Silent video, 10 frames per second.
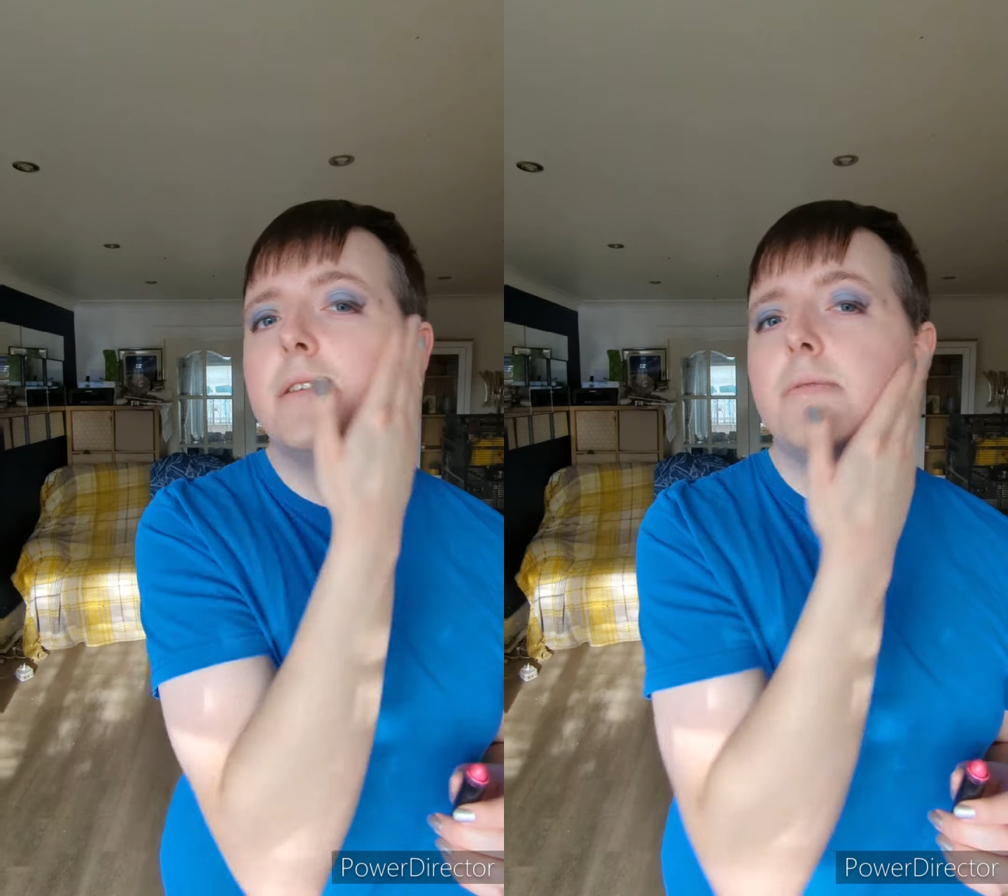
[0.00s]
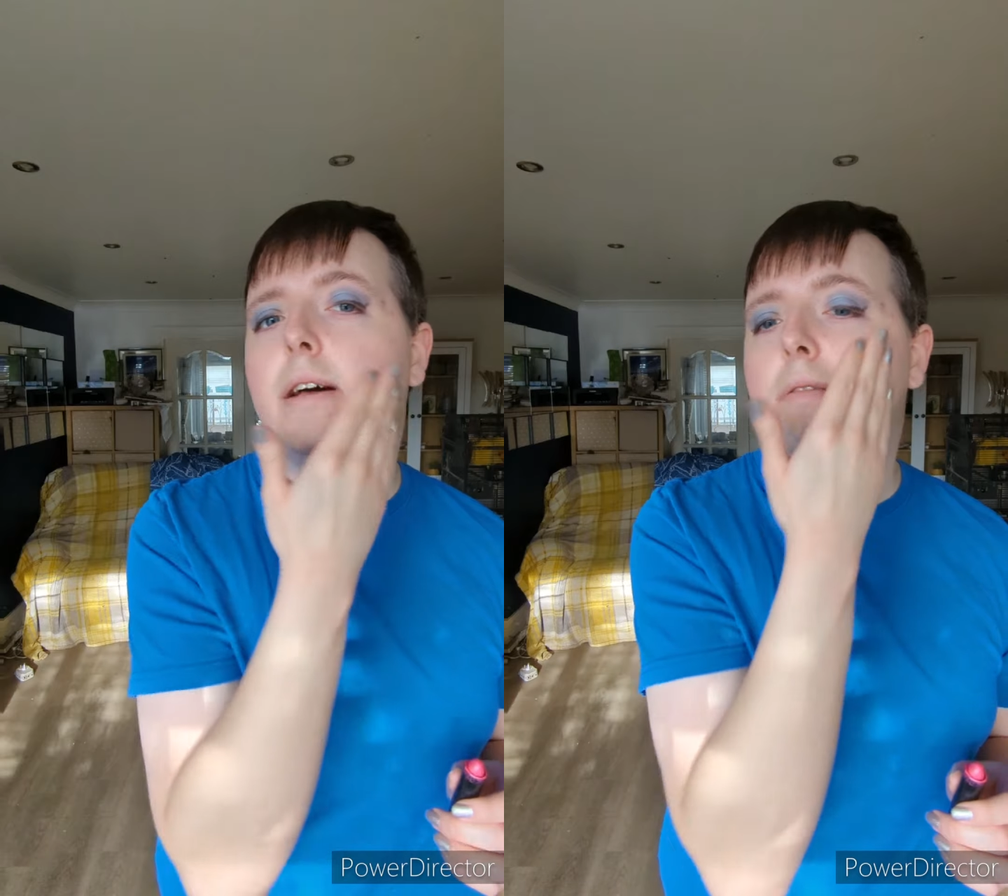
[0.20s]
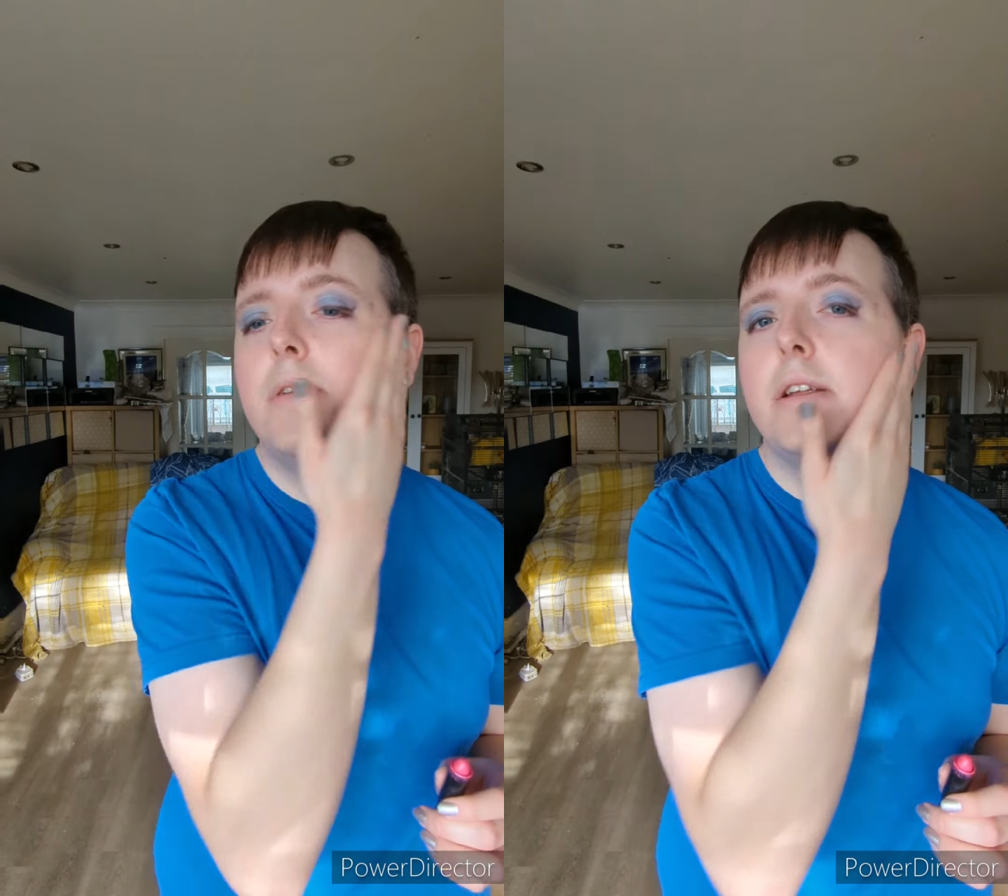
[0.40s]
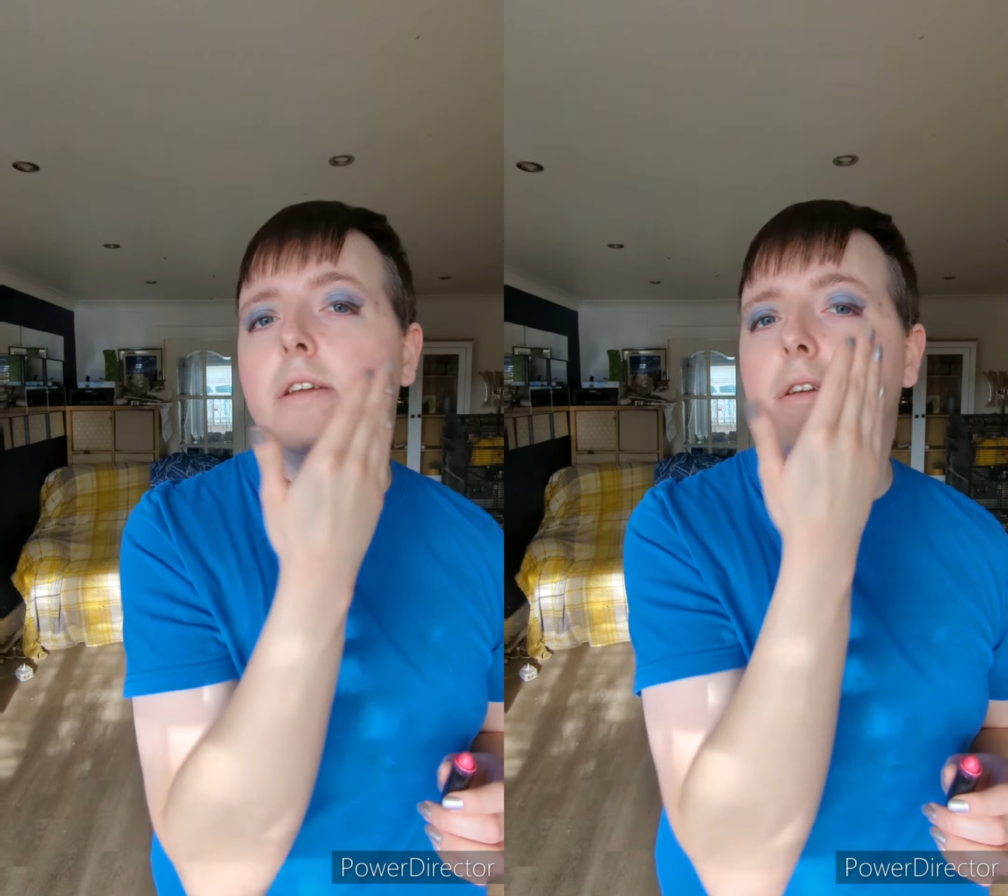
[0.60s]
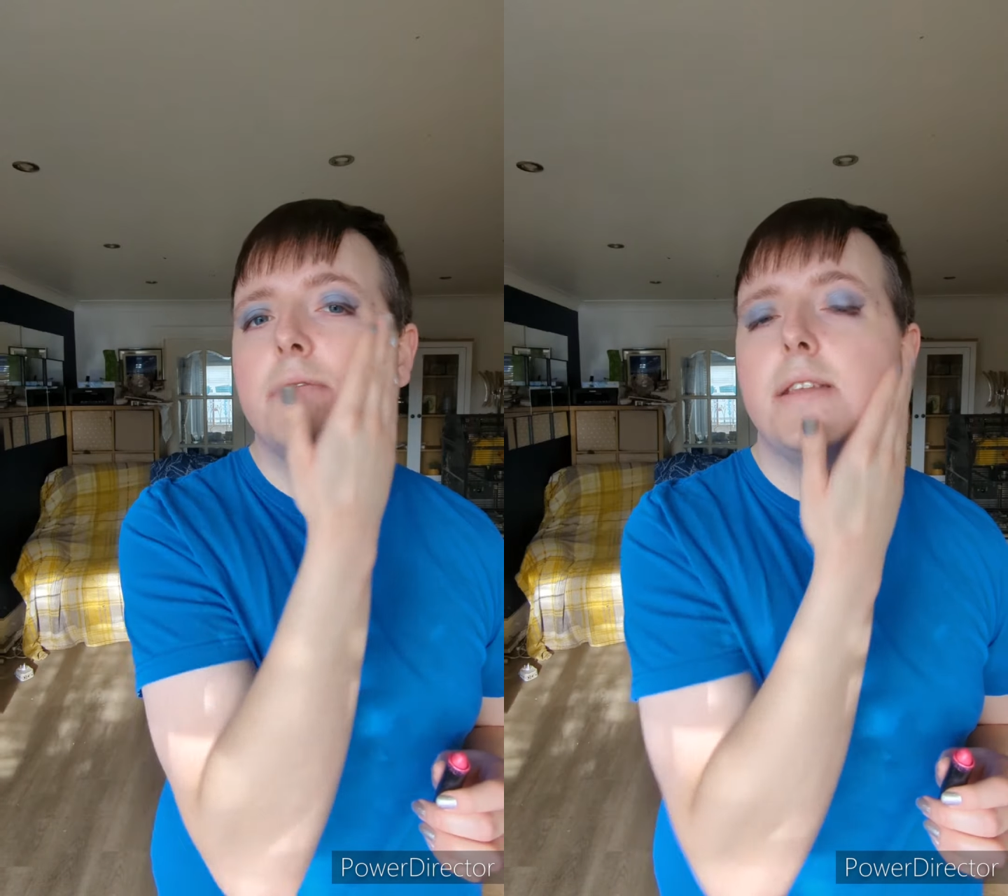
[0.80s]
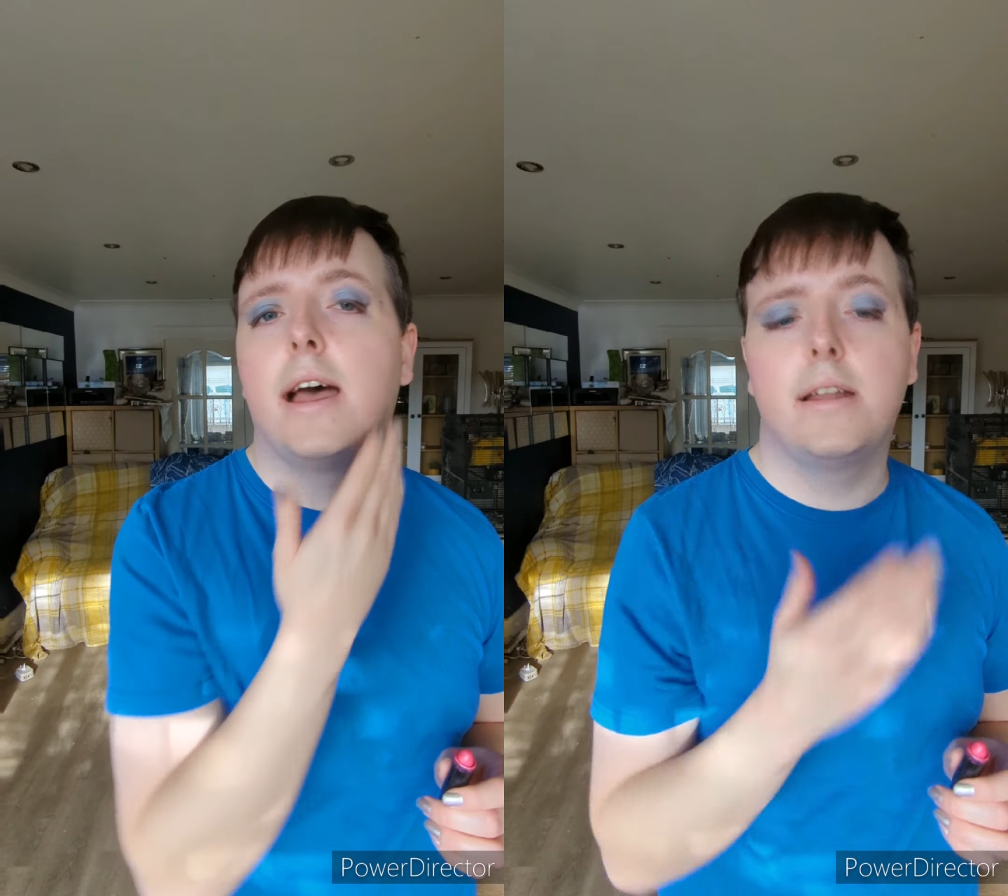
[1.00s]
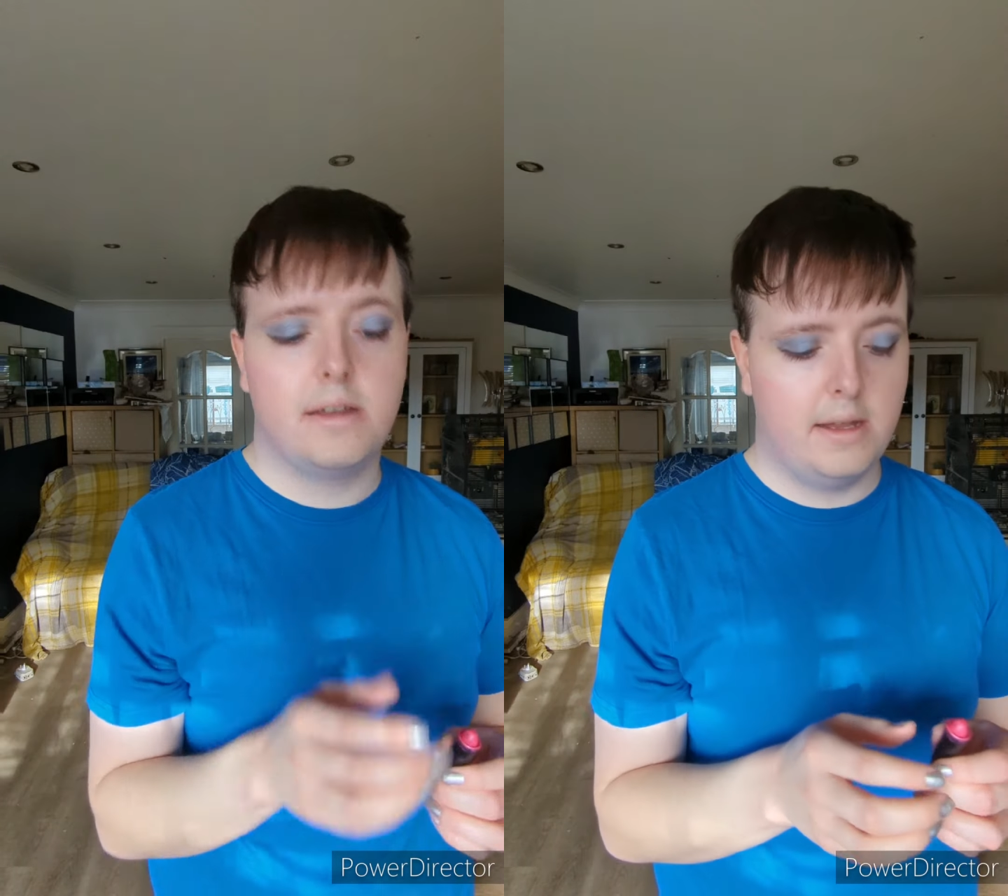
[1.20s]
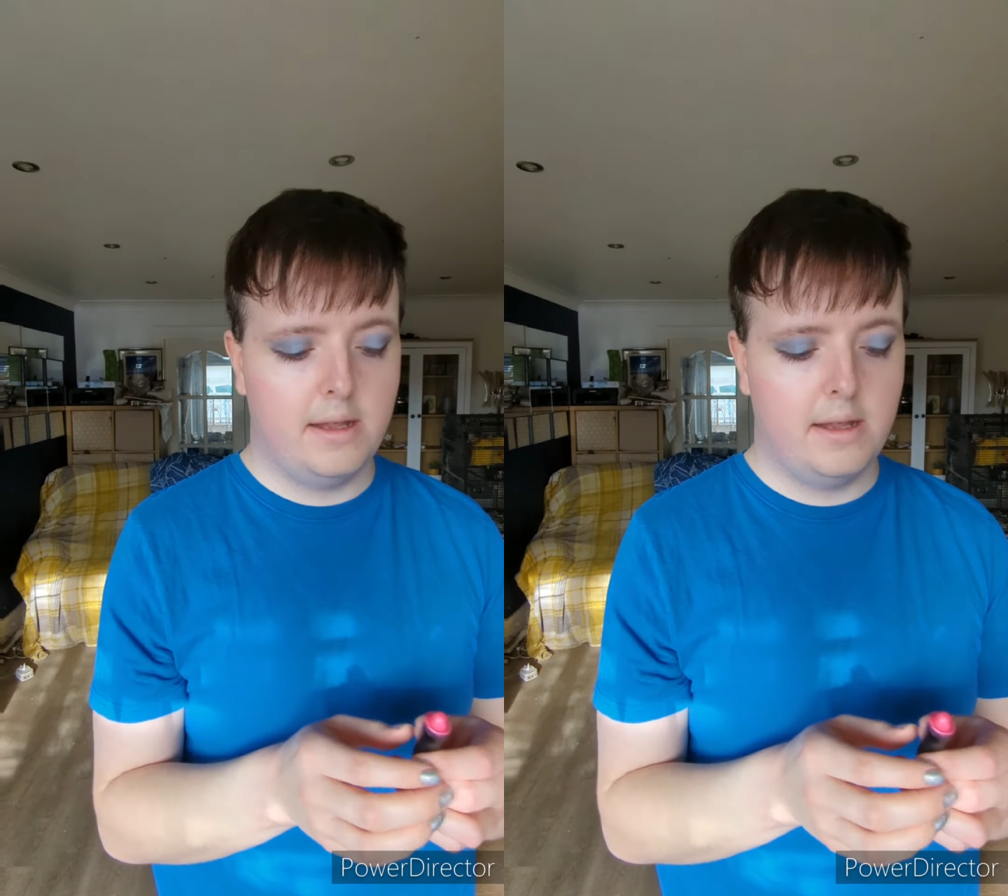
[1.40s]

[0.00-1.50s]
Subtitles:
as well when you use that.